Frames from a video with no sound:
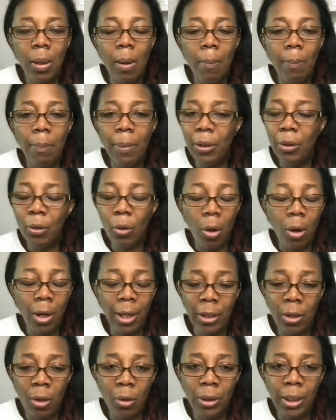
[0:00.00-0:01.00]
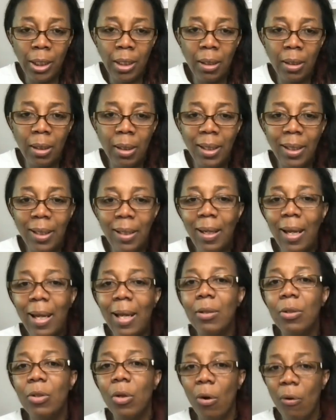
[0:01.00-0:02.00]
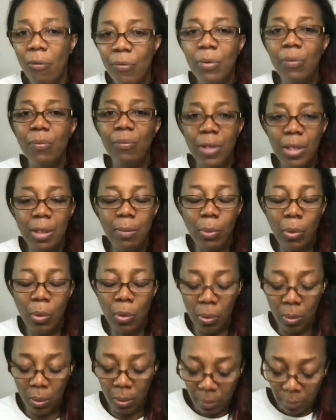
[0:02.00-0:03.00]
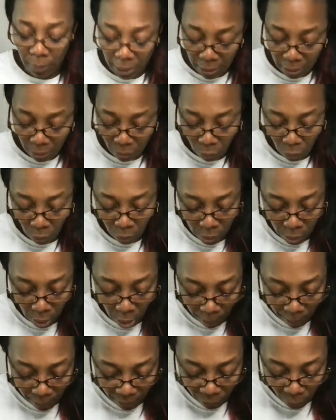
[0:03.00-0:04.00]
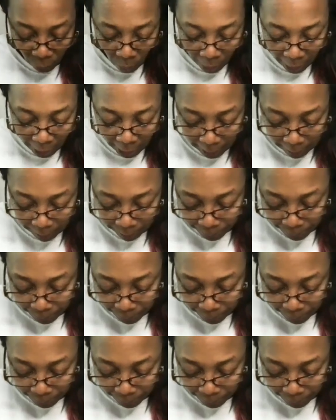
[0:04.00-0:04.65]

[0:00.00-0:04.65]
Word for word: but not iconically, and often visible in the wrong type of way.